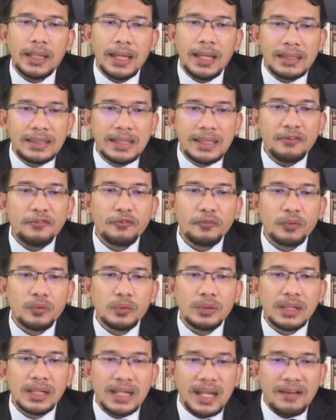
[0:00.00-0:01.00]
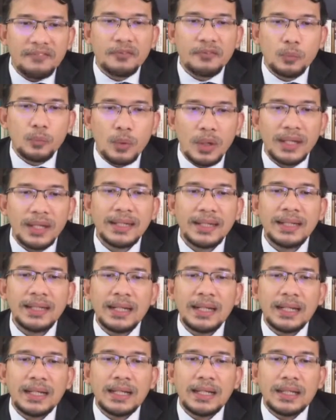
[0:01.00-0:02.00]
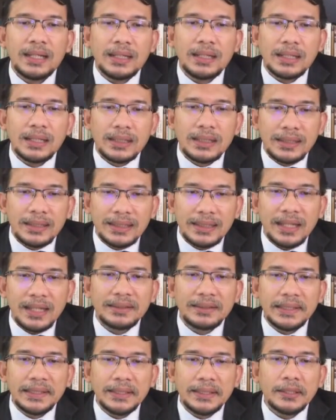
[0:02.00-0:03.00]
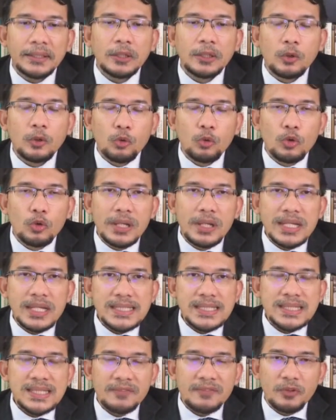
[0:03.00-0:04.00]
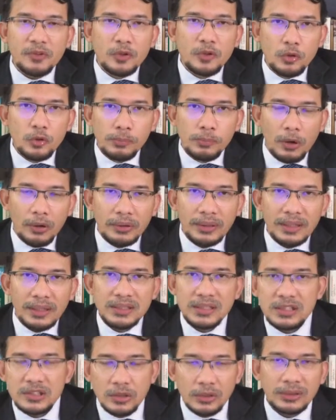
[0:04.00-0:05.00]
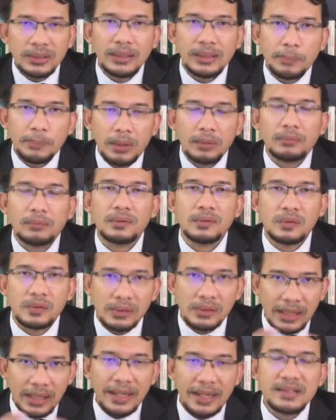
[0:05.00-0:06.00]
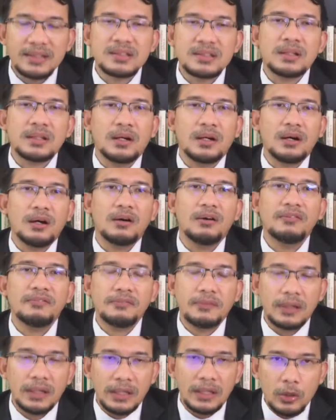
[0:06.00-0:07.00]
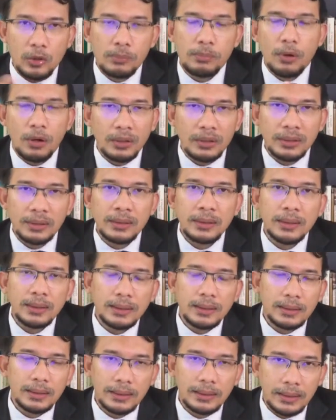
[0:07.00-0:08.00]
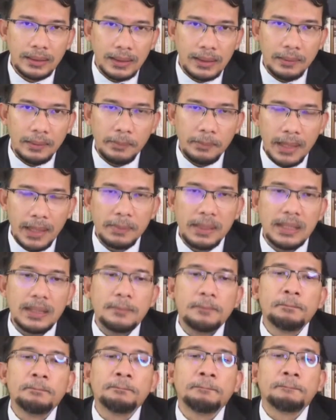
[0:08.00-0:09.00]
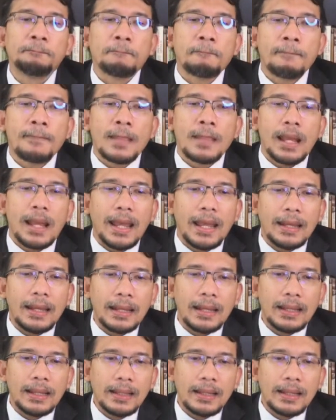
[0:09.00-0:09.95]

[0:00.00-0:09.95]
a gift to the loved one regarding the rulings of the newborn. This is talking about the rights of a newborn baby. And